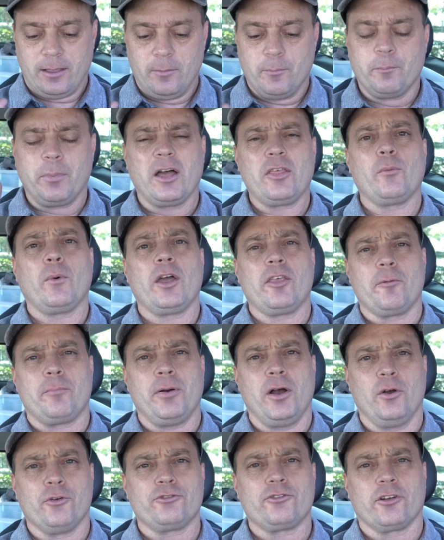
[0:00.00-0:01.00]
By the way, the
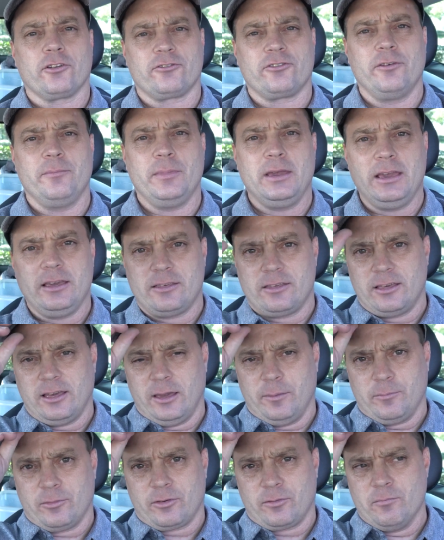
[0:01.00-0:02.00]
Poacher to me
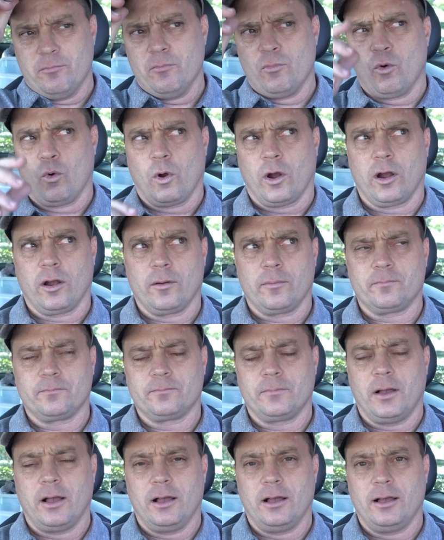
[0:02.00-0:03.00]
seems more
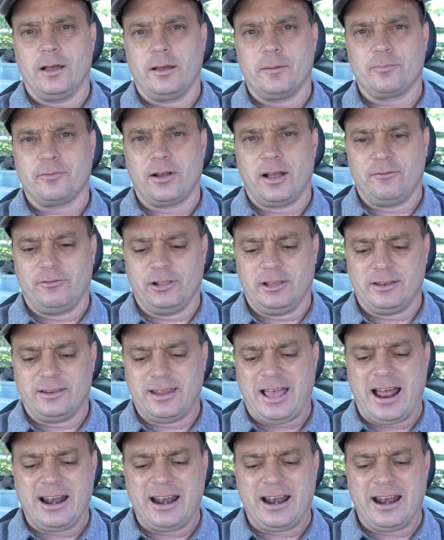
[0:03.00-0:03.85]
prevalent.